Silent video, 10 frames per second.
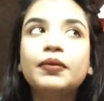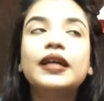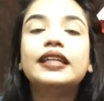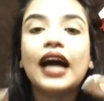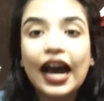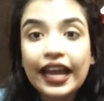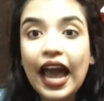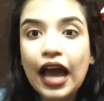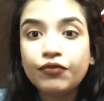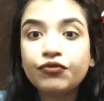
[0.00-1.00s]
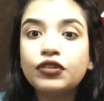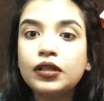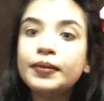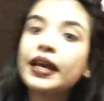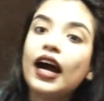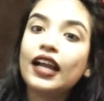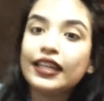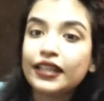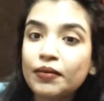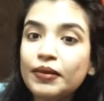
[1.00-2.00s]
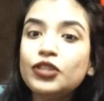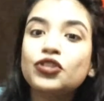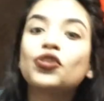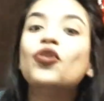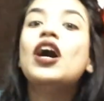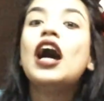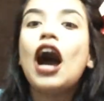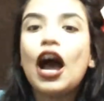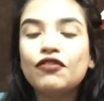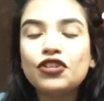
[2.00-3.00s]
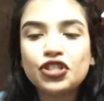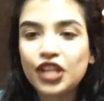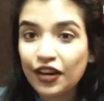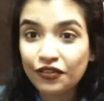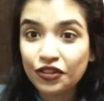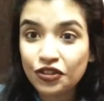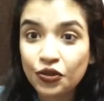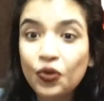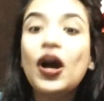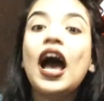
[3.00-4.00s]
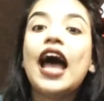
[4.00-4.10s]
but I am filming a little bit, so I will share with you,